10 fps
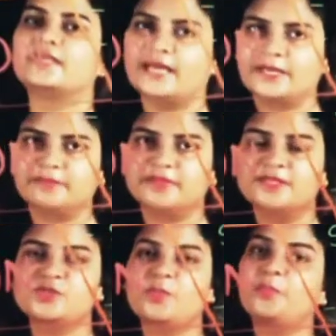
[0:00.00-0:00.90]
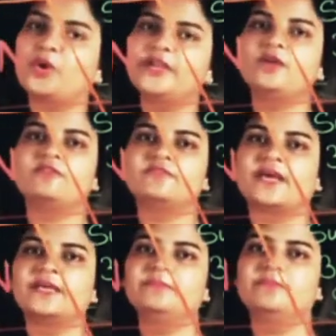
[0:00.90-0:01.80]
time. So point of
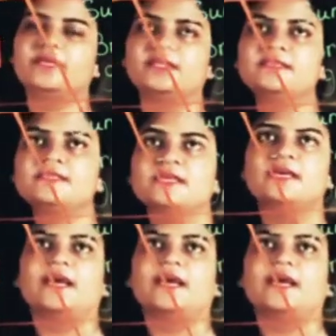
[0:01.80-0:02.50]
time means,